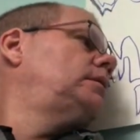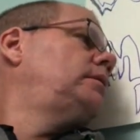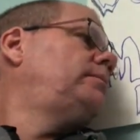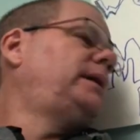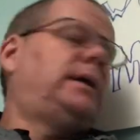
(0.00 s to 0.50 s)

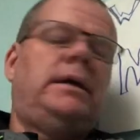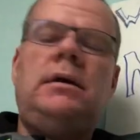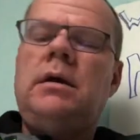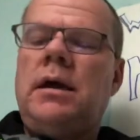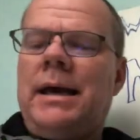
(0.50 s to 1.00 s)
meeting,
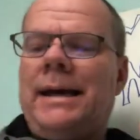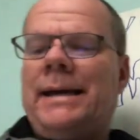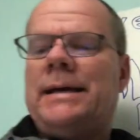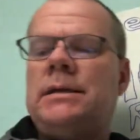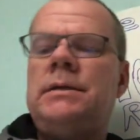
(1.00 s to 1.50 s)

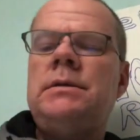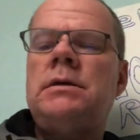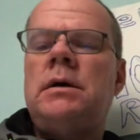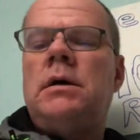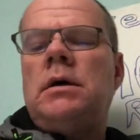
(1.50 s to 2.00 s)
and
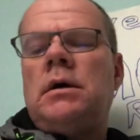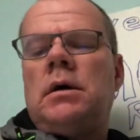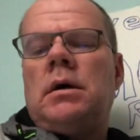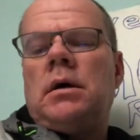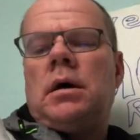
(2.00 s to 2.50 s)

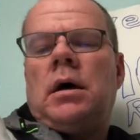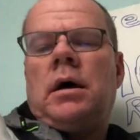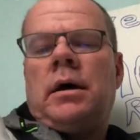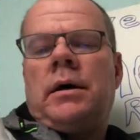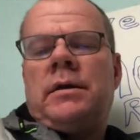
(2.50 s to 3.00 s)

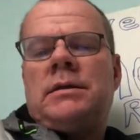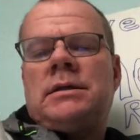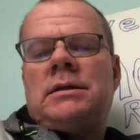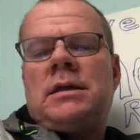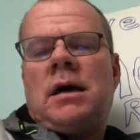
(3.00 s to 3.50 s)
this
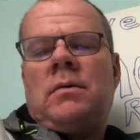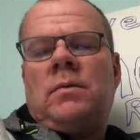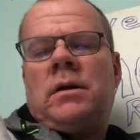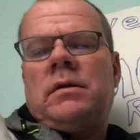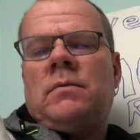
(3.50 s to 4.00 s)
is not
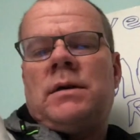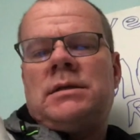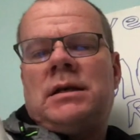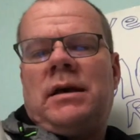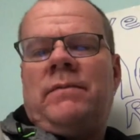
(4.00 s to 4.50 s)
one of the ones
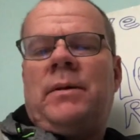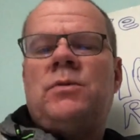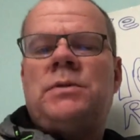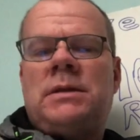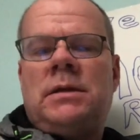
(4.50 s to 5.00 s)
that I
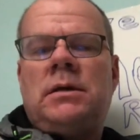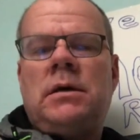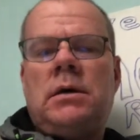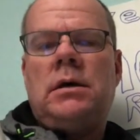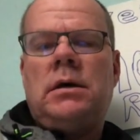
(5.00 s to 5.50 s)
posted,
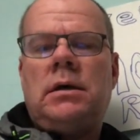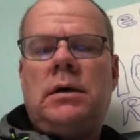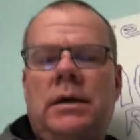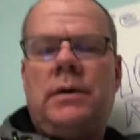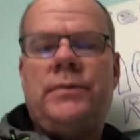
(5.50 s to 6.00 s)

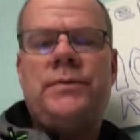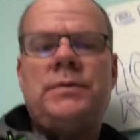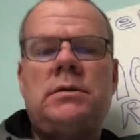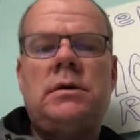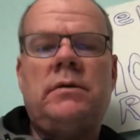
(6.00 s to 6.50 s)

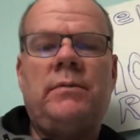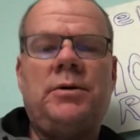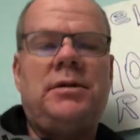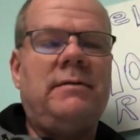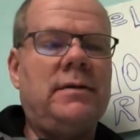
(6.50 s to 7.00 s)
kiddos of
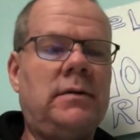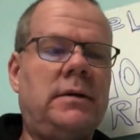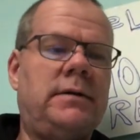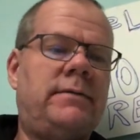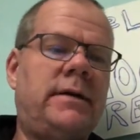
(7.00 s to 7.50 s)
Mocheville
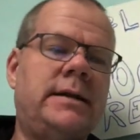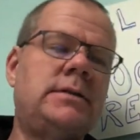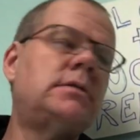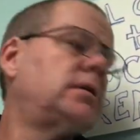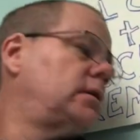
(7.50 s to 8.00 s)
and
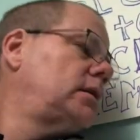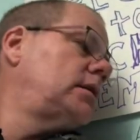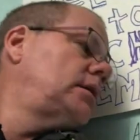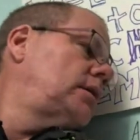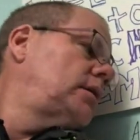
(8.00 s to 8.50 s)
friends,
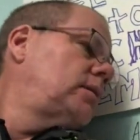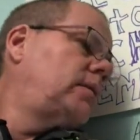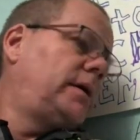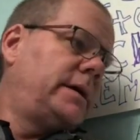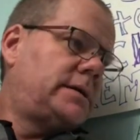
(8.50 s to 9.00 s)

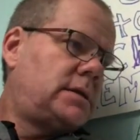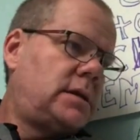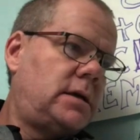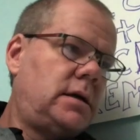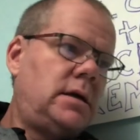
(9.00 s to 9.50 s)
where it's
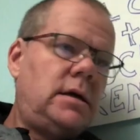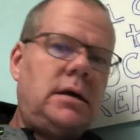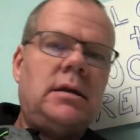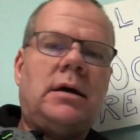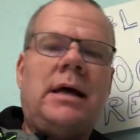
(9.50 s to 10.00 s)

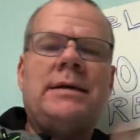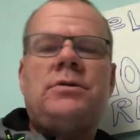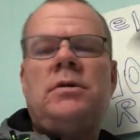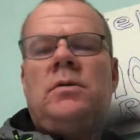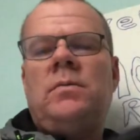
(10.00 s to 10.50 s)
the
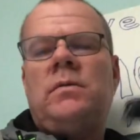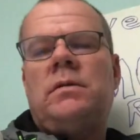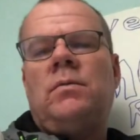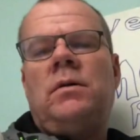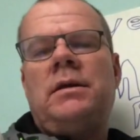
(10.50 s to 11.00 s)
classroom with
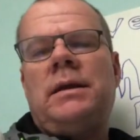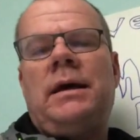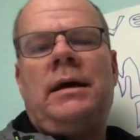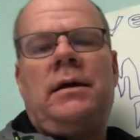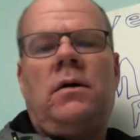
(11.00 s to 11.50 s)
the word of the
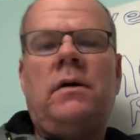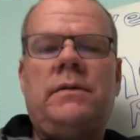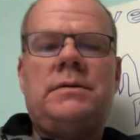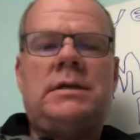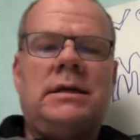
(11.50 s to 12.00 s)
day and all
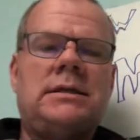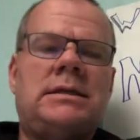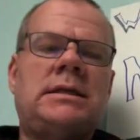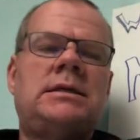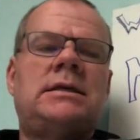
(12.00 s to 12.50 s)
those things.
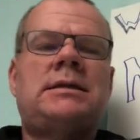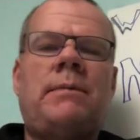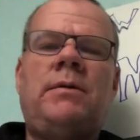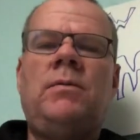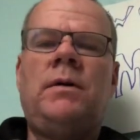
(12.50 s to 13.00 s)
This is a
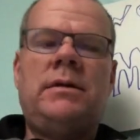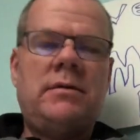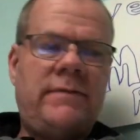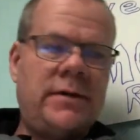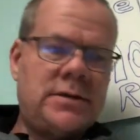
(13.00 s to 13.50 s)
separate one, the
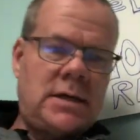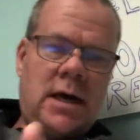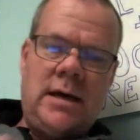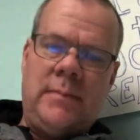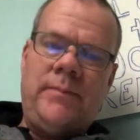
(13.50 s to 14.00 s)
first
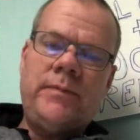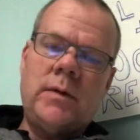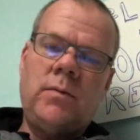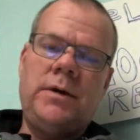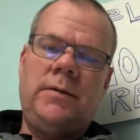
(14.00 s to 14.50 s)
time
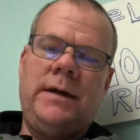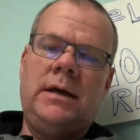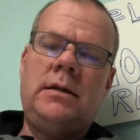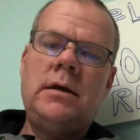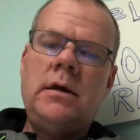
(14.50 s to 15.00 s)
we're doing it.